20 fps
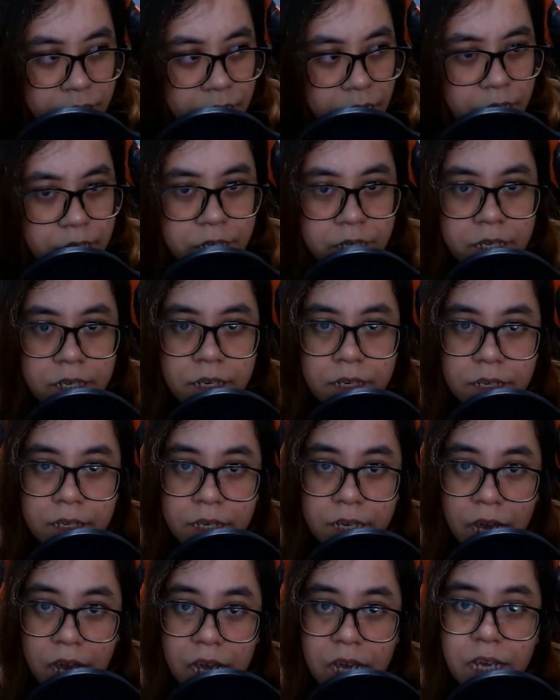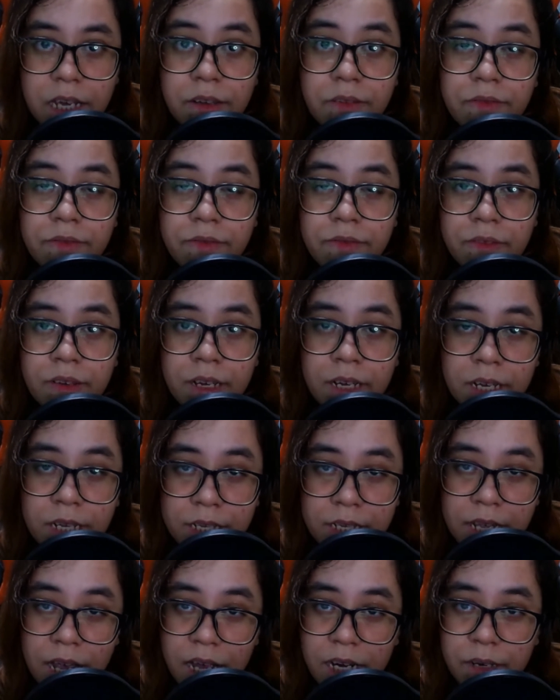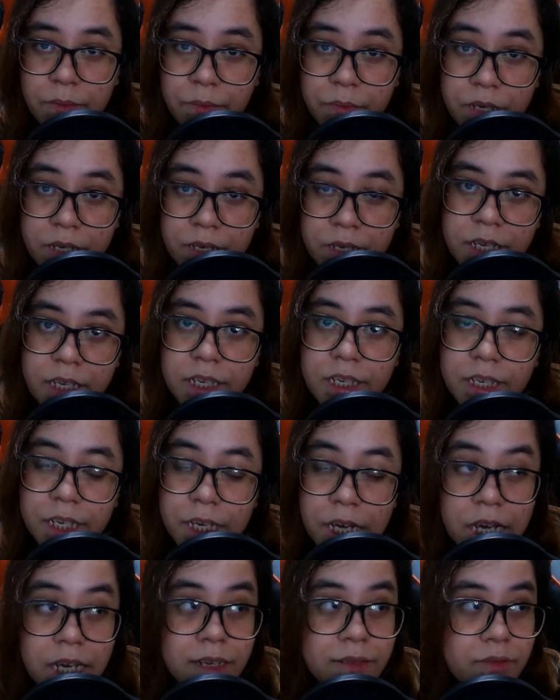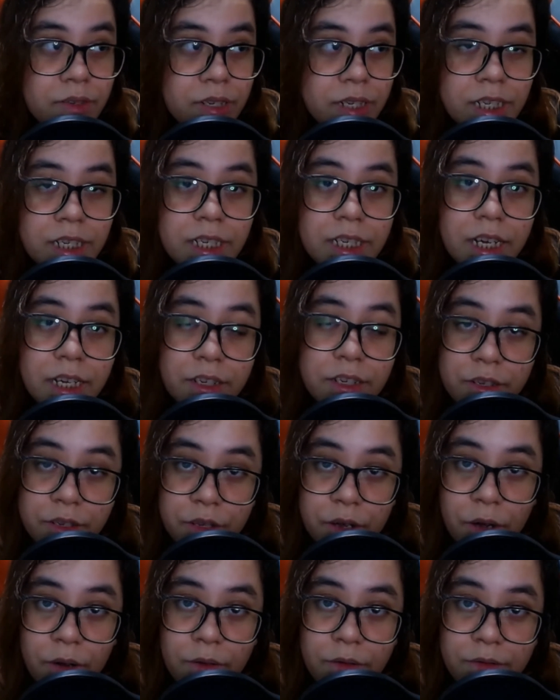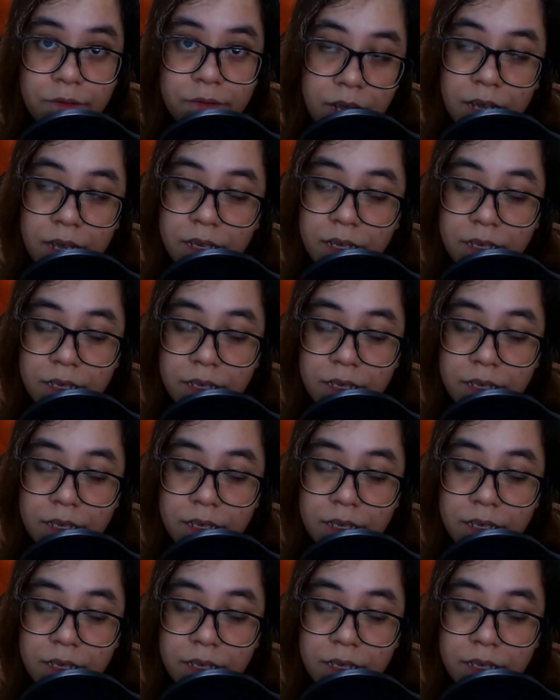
Kenshin gave his enemy, he gave Shingen salt, and he